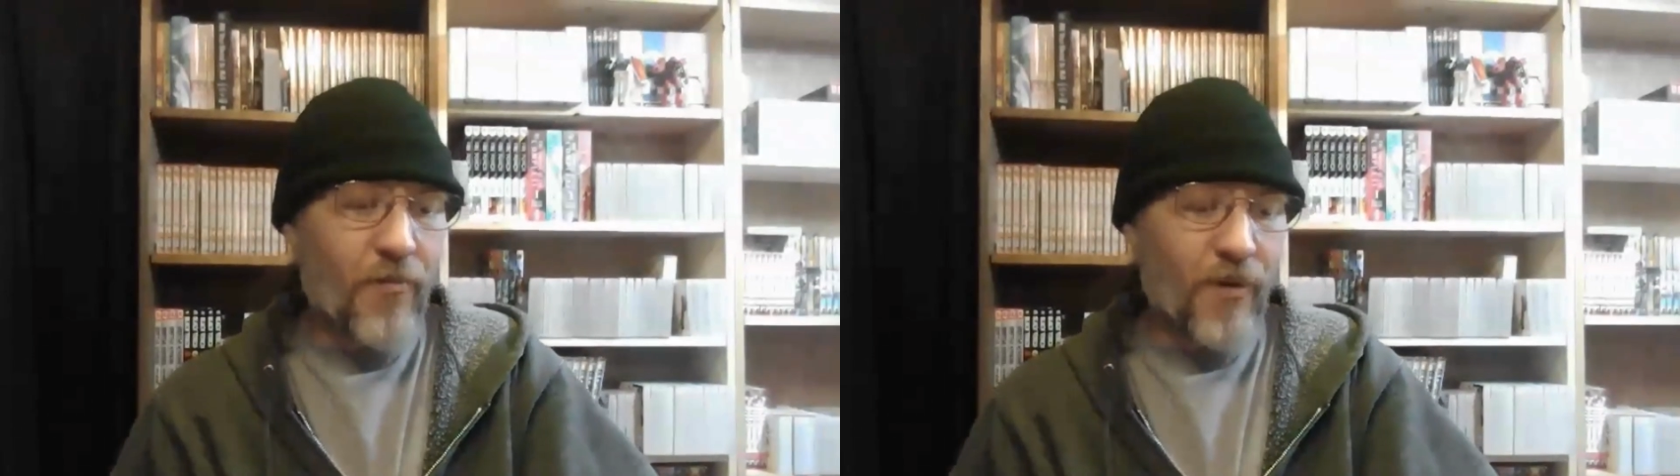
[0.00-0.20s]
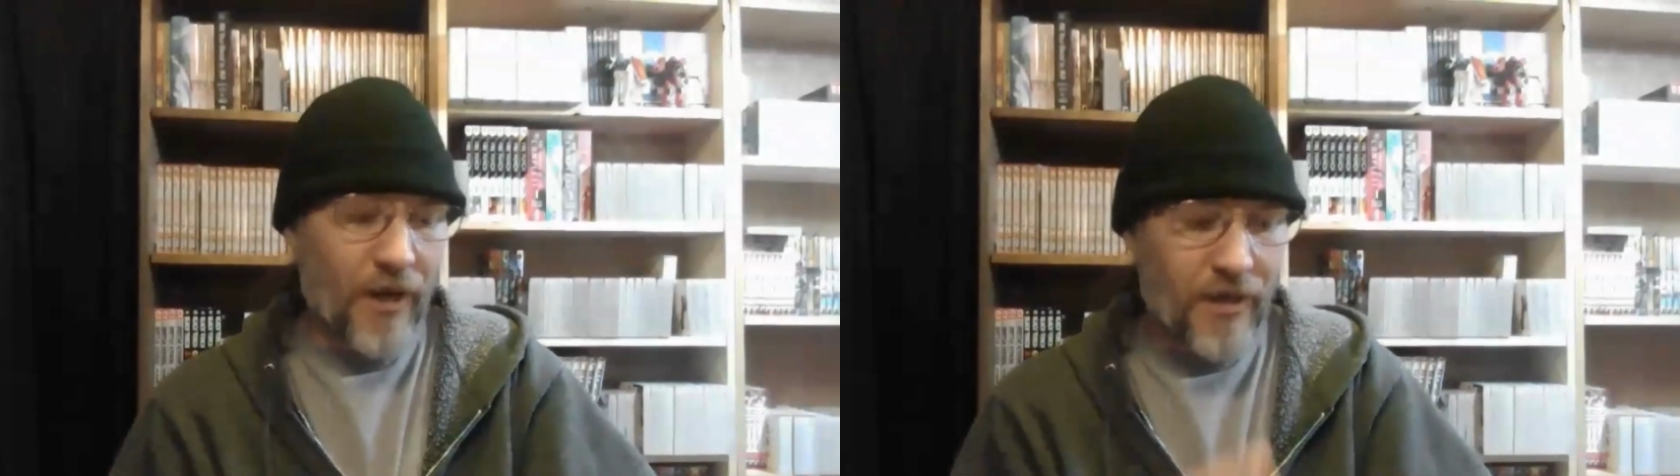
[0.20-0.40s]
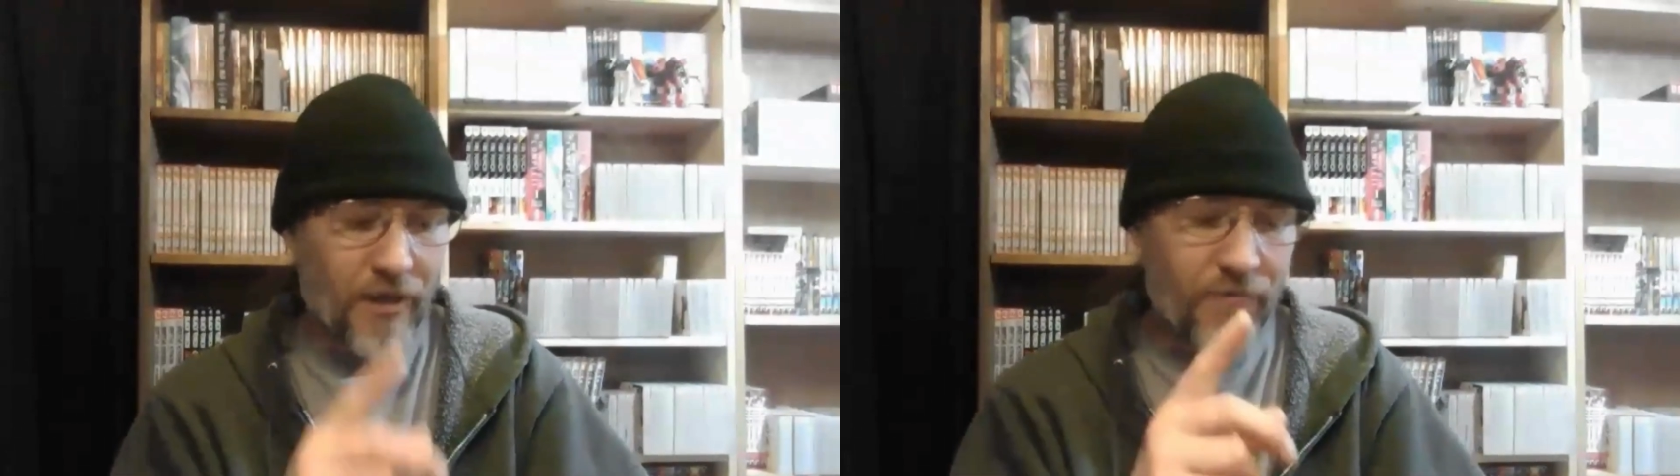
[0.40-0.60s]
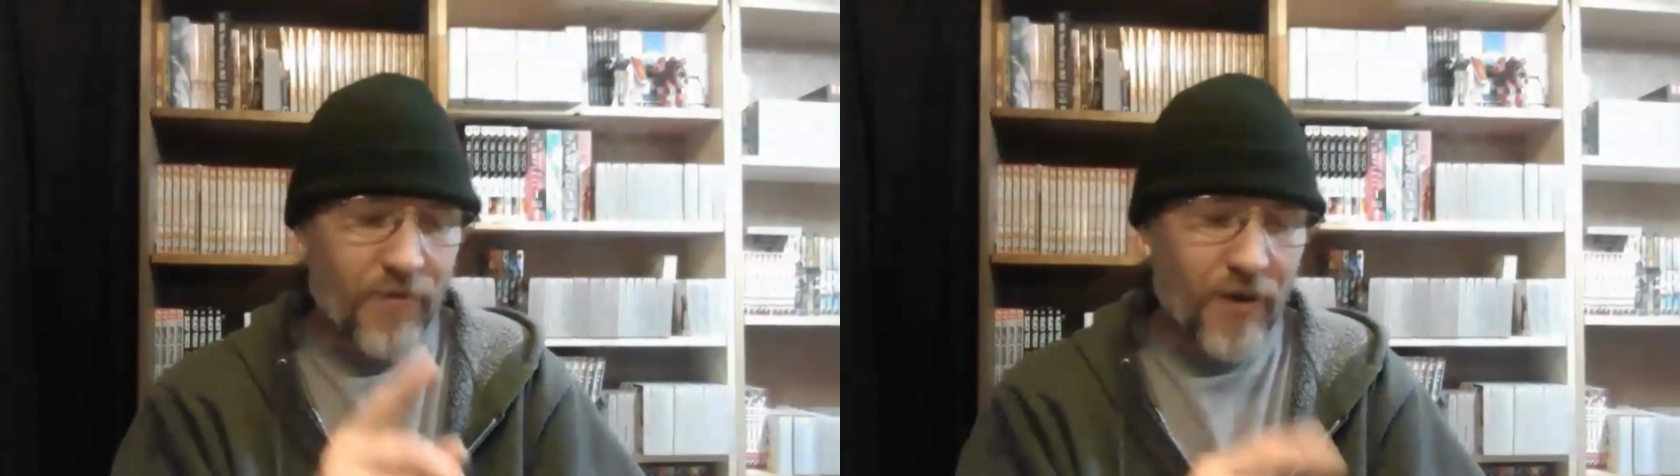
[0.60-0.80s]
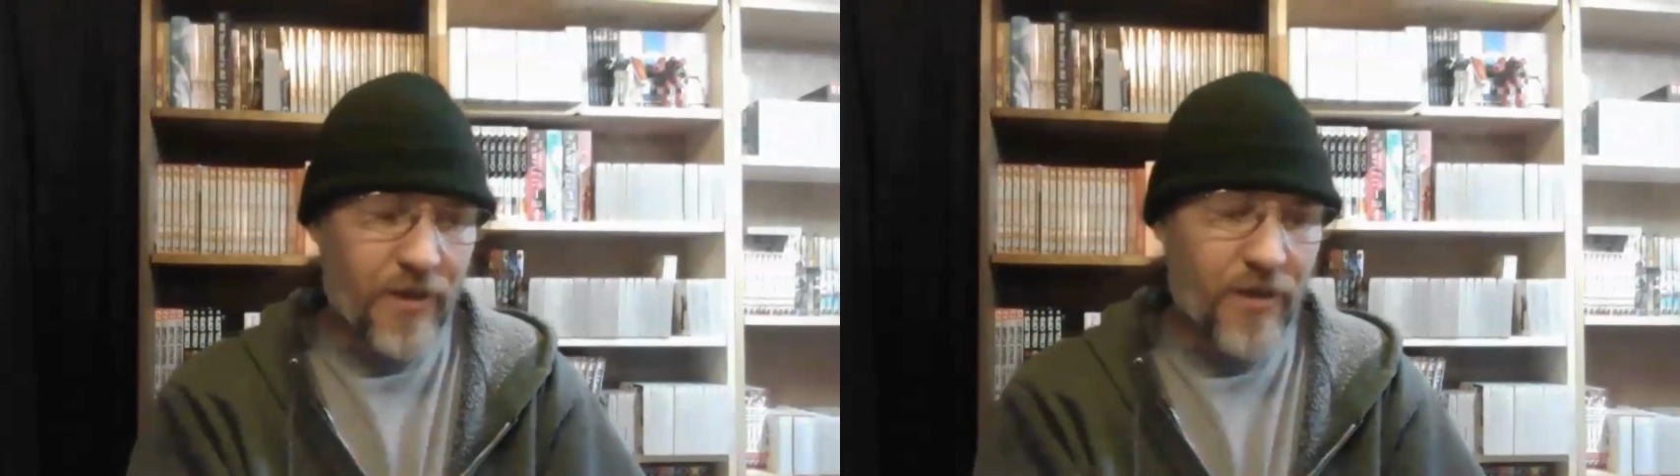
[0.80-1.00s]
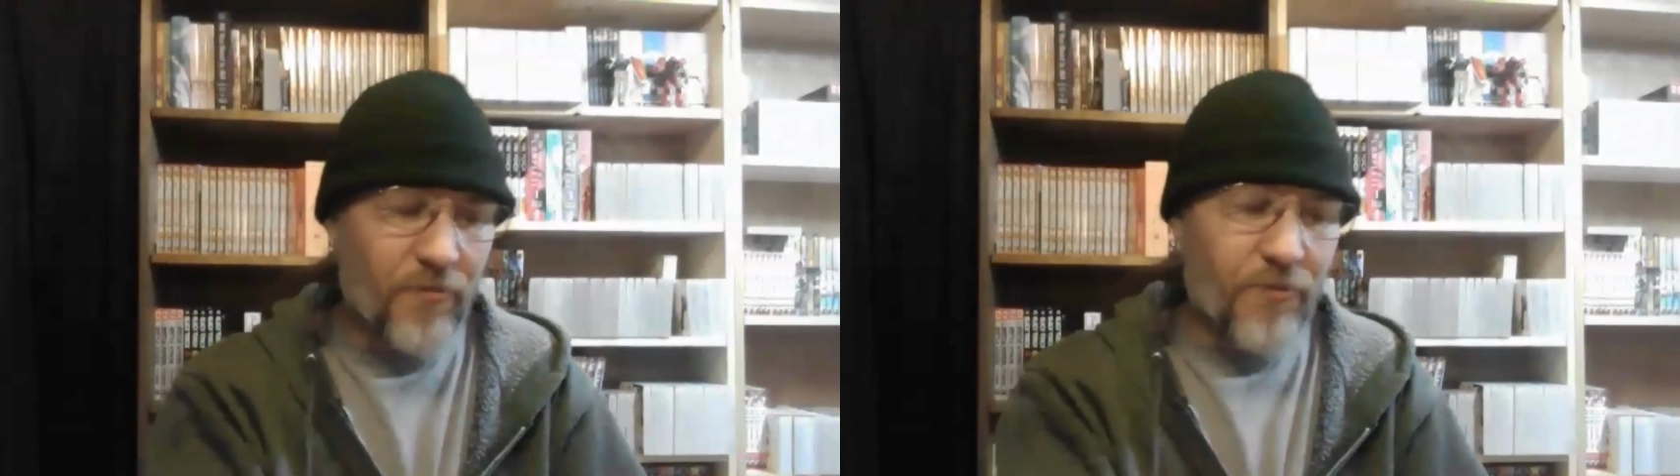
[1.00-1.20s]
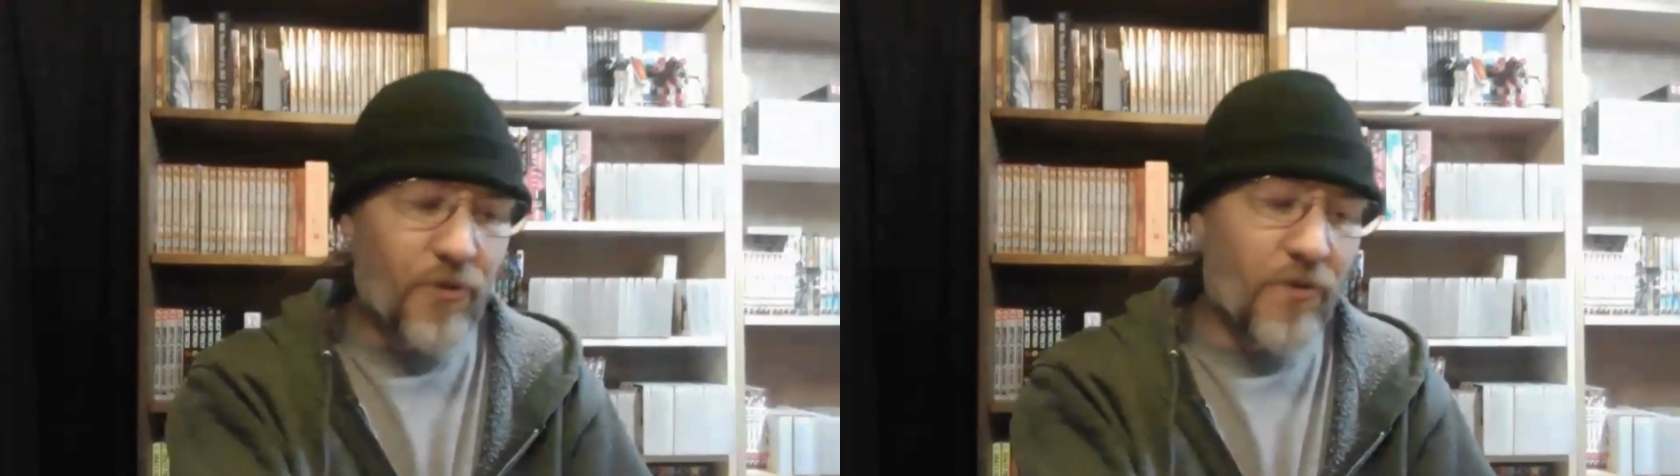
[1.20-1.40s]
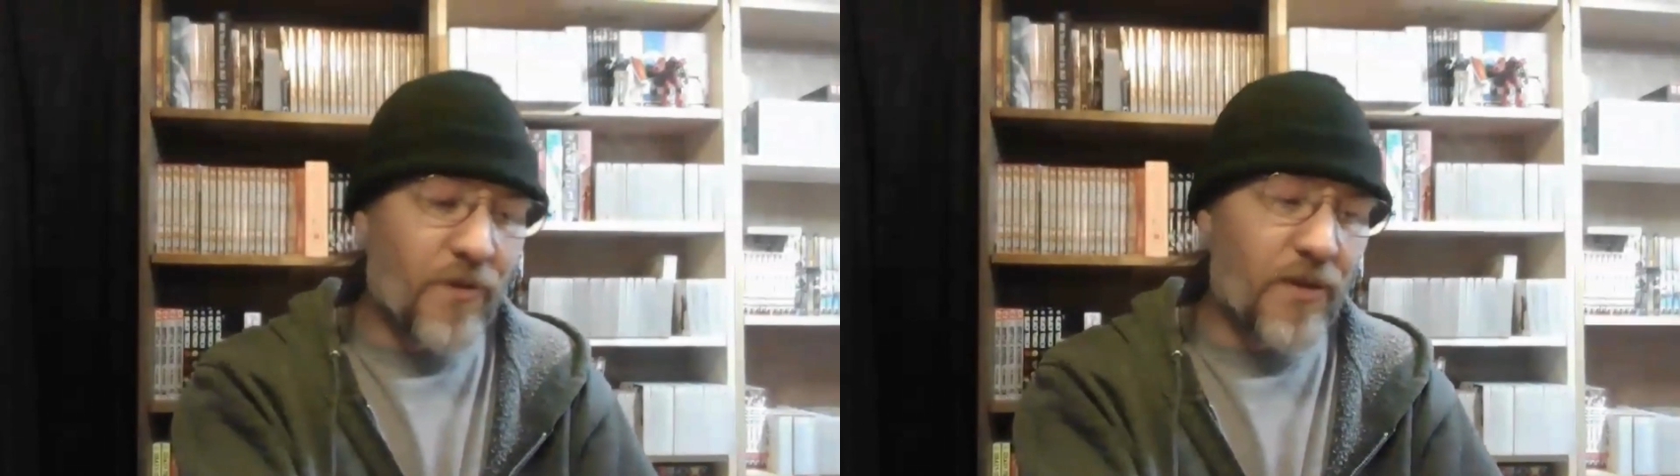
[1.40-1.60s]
but I did find a few of